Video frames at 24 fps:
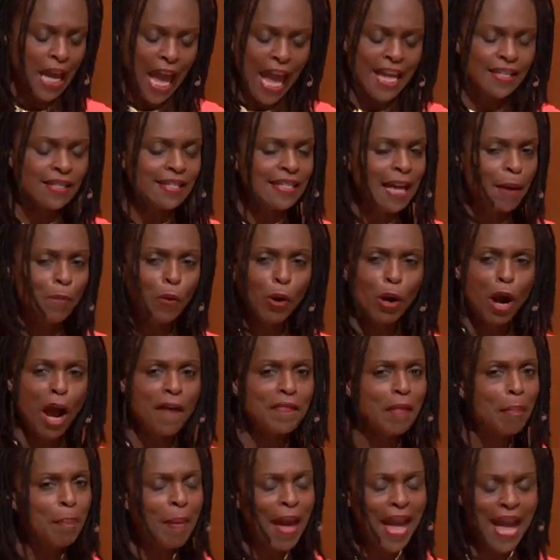And somewhere
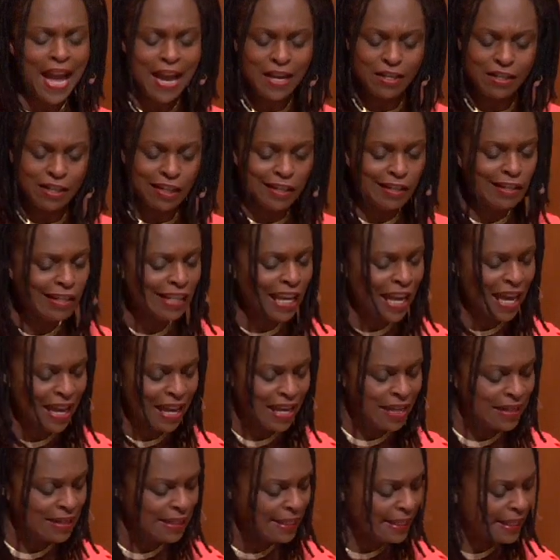on the page it
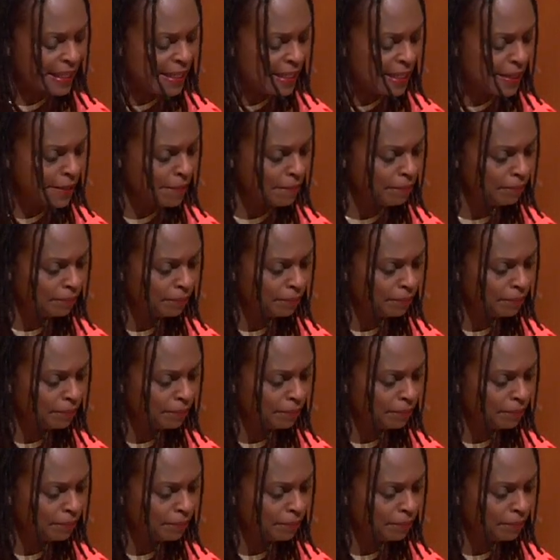says,